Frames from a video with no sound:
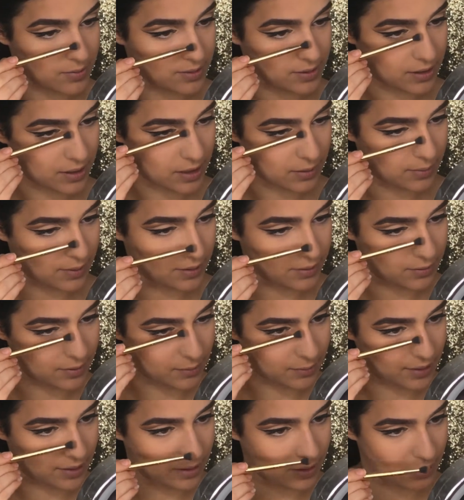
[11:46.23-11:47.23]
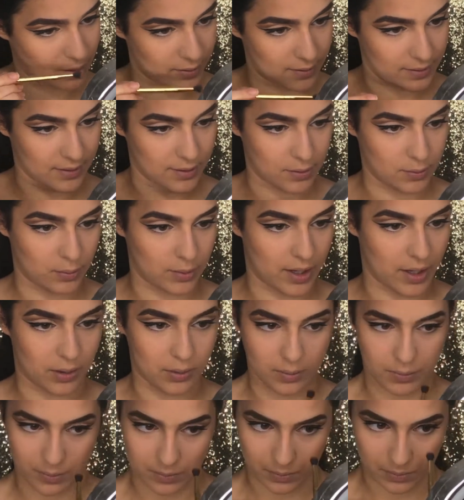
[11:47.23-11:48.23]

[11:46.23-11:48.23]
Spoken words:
just going to be doing my nose as well.